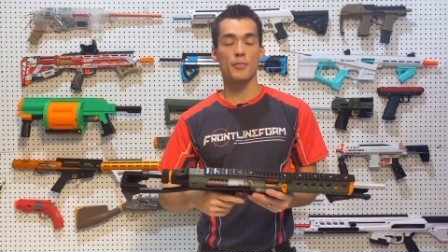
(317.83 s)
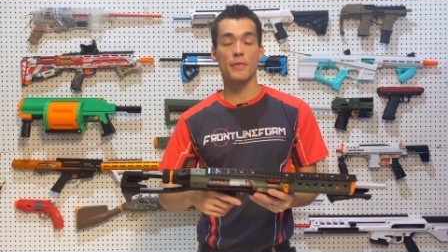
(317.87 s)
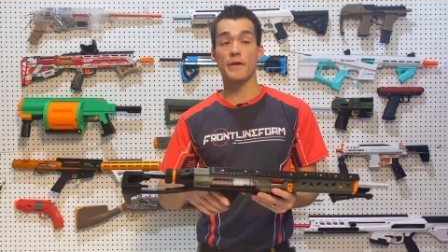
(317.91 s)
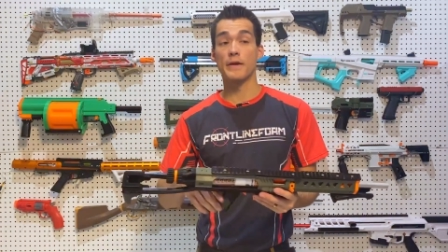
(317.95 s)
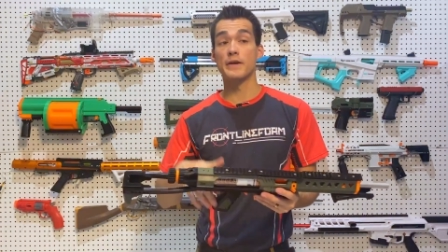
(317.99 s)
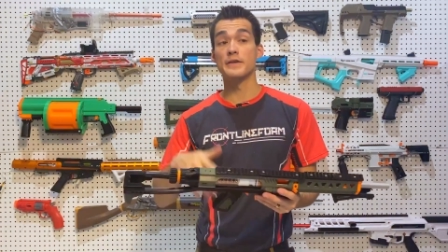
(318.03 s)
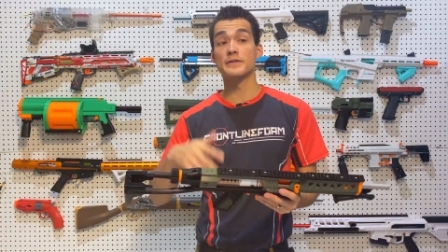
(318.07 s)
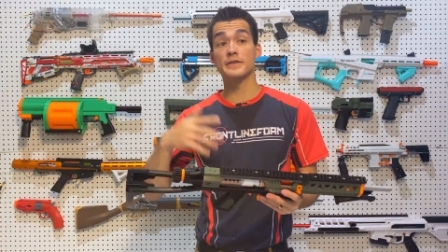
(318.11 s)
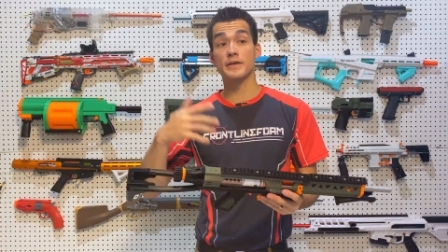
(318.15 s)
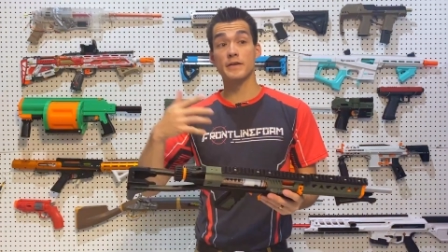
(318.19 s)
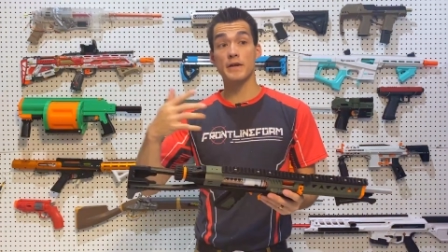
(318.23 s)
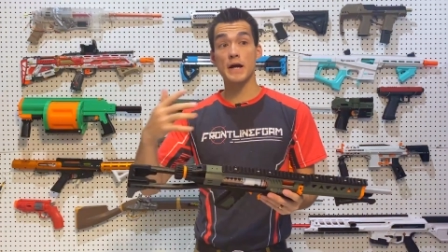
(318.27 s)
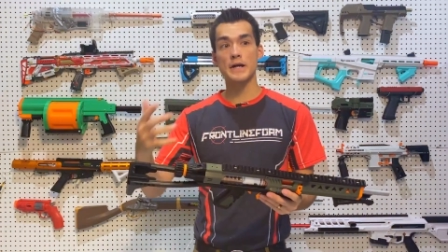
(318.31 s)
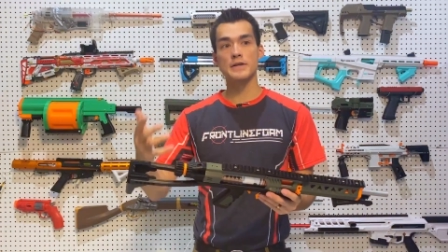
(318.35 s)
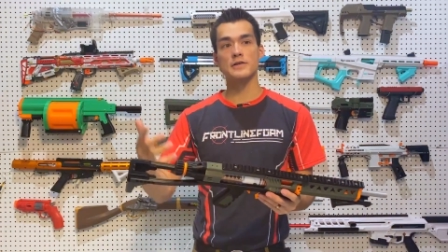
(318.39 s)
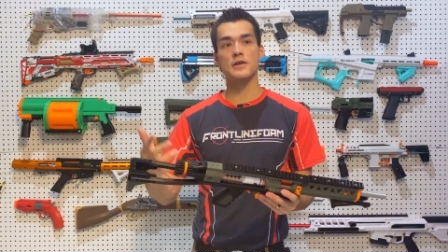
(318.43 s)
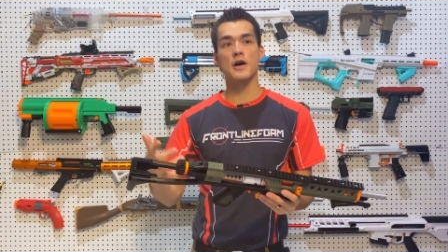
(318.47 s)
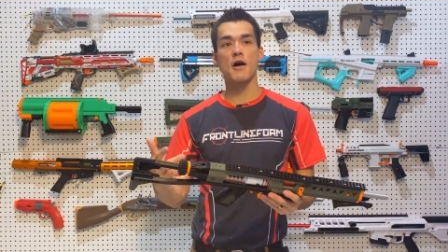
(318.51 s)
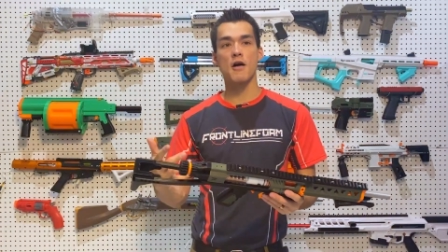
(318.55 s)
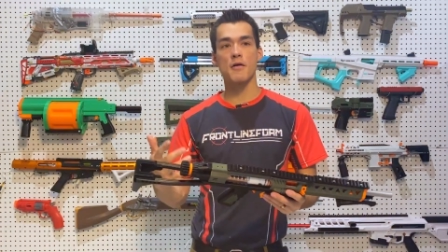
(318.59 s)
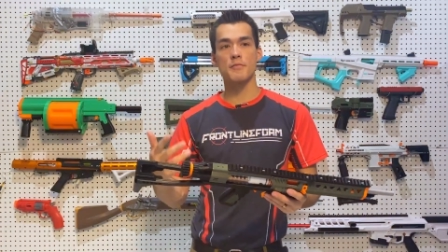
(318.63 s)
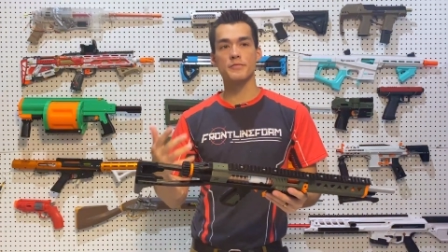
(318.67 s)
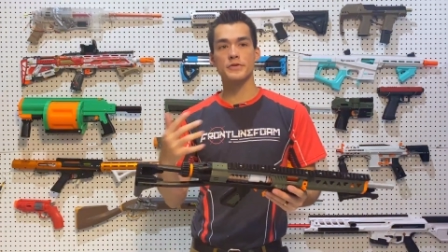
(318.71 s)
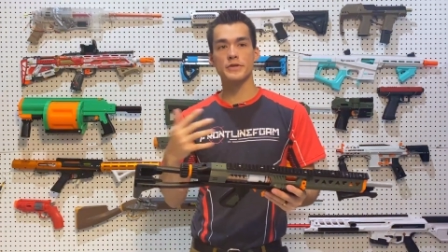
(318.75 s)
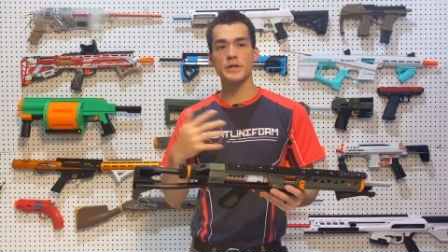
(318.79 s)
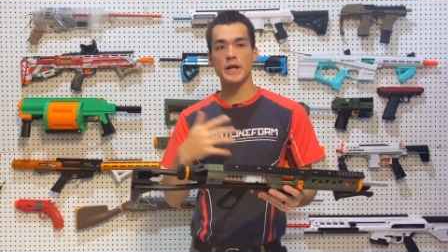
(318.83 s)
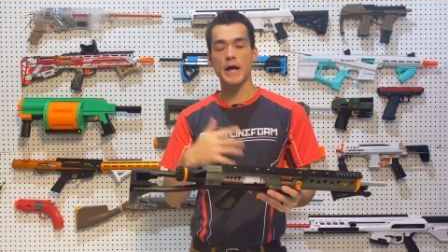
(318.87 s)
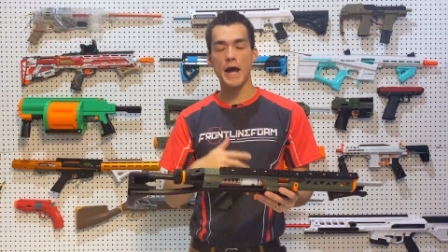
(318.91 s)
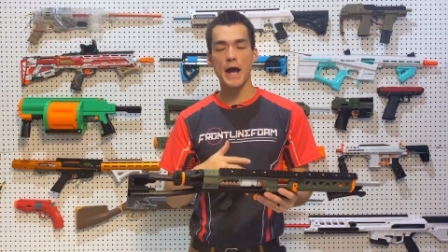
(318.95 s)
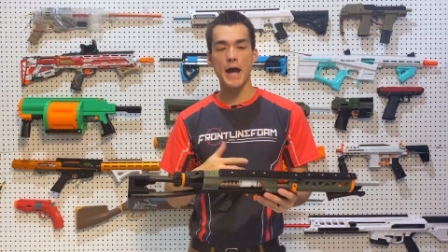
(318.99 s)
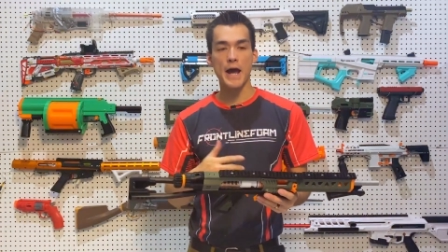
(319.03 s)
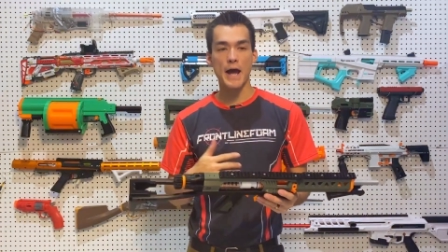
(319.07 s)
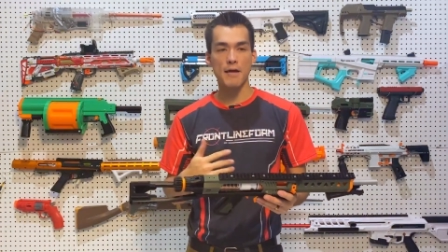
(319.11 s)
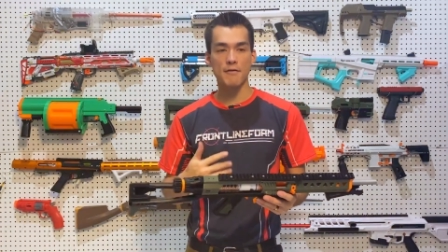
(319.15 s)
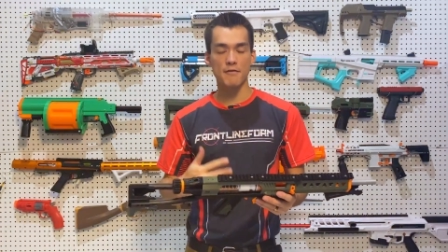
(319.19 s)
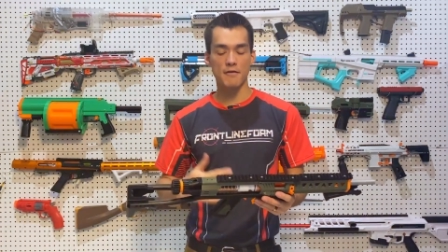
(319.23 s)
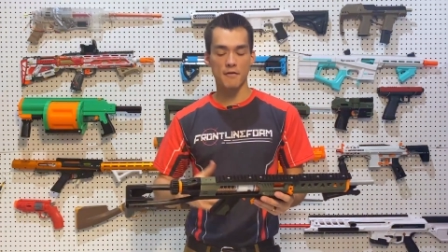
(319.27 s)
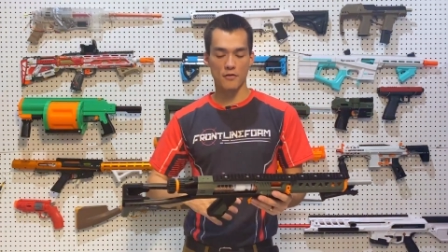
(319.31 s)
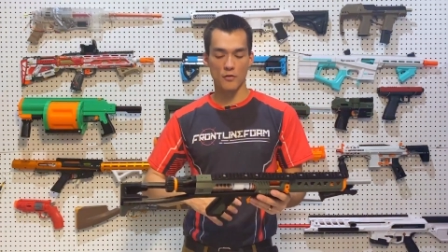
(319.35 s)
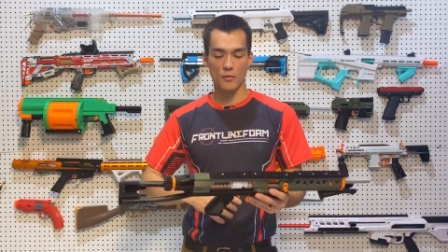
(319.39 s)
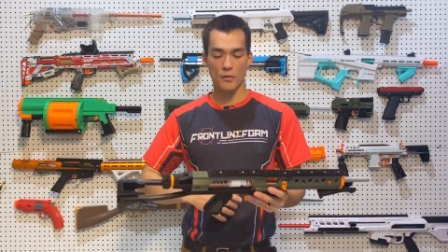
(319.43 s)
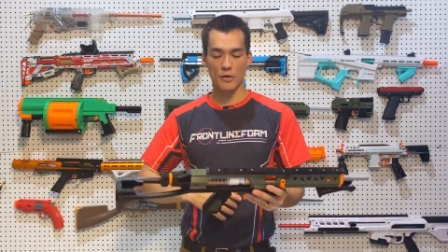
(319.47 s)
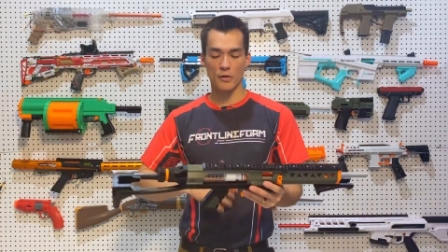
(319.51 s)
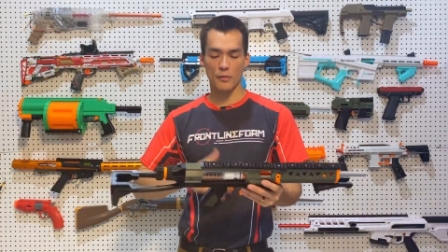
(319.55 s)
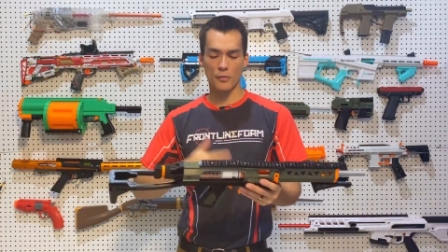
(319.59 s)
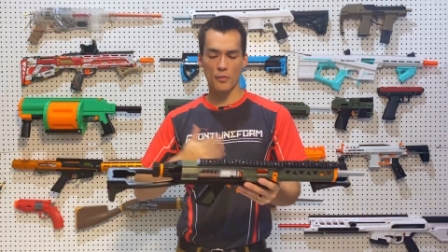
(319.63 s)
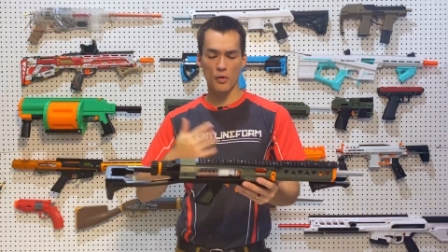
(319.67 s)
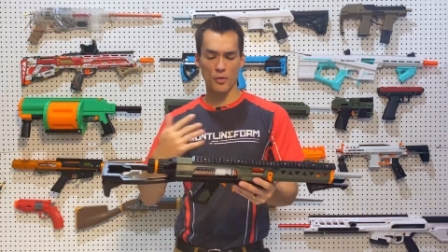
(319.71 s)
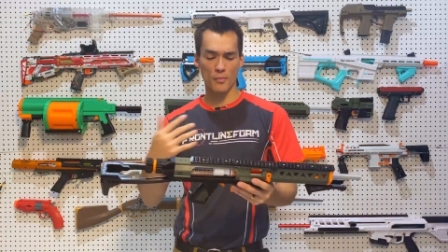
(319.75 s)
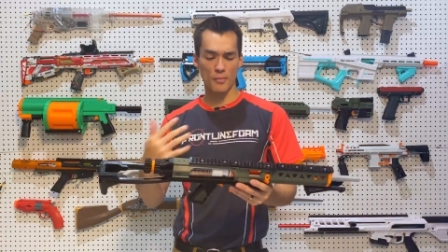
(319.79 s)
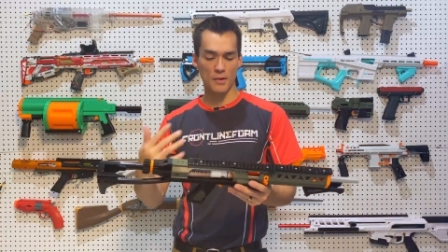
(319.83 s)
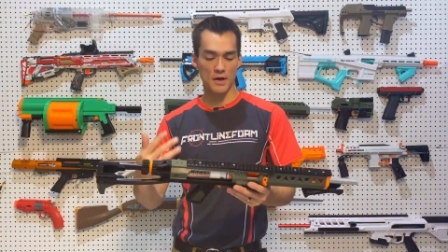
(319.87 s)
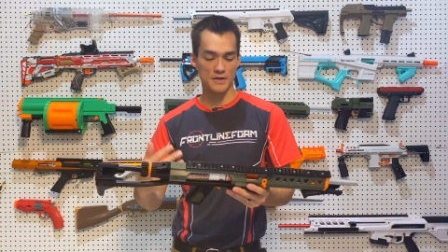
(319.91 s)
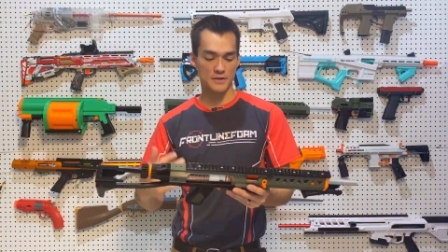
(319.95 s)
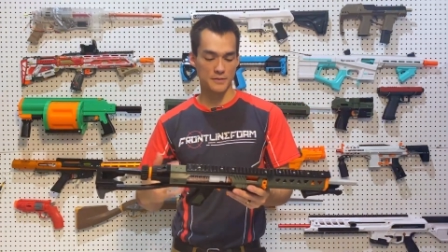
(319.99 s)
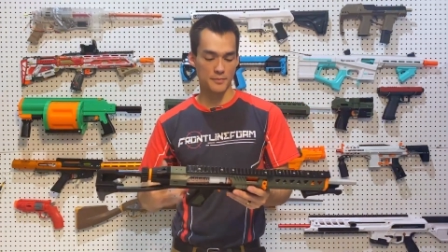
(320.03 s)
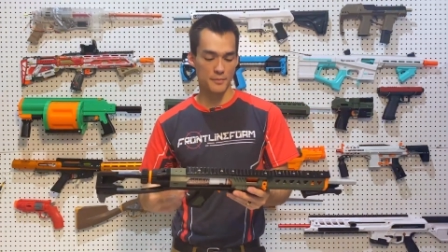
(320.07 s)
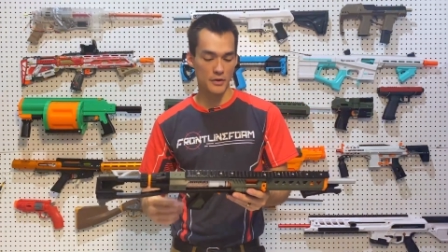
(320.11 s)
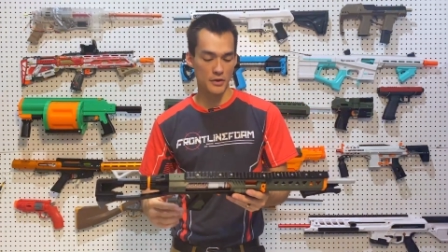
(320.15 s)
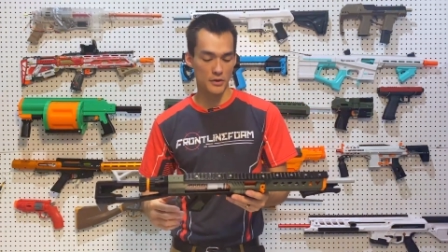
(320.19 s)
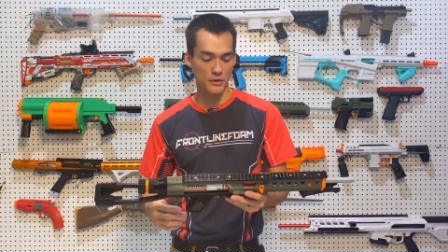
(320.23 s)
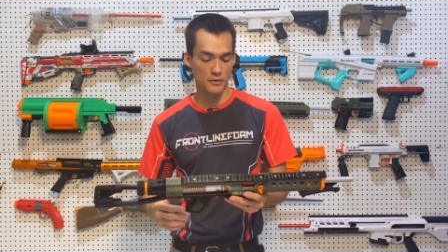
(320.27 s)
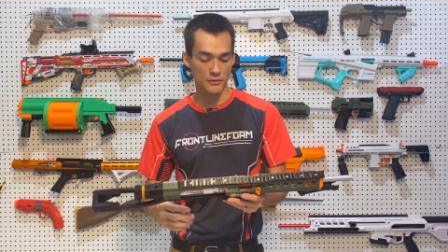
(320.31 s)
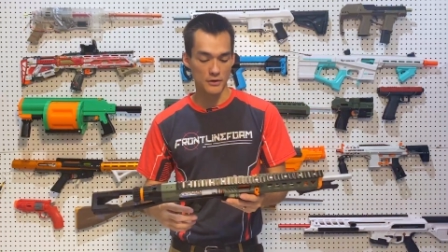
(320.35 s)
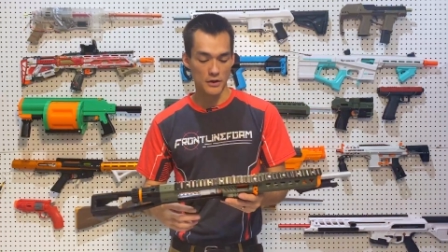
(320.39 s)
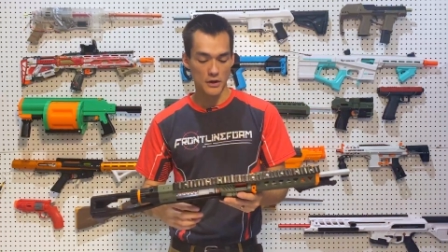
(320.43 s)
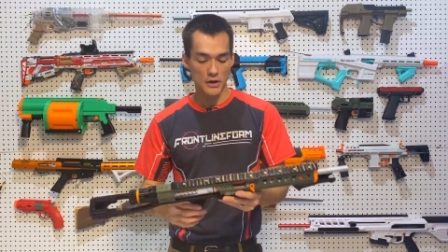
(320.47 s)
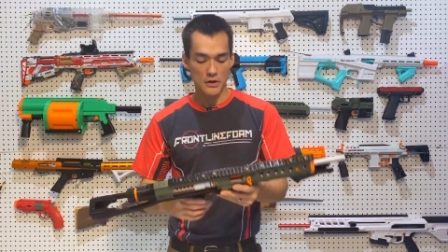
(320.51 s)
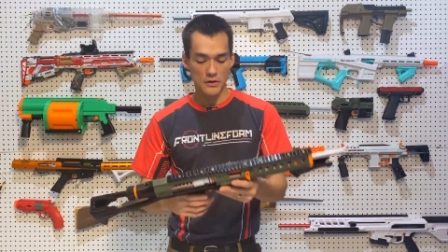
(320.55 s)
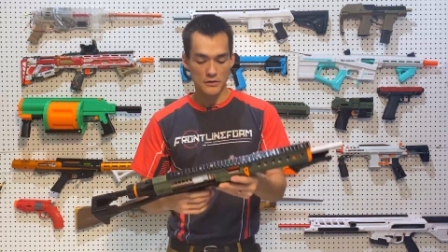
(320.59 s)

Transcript: but it is a nice option to have if you want a robust build.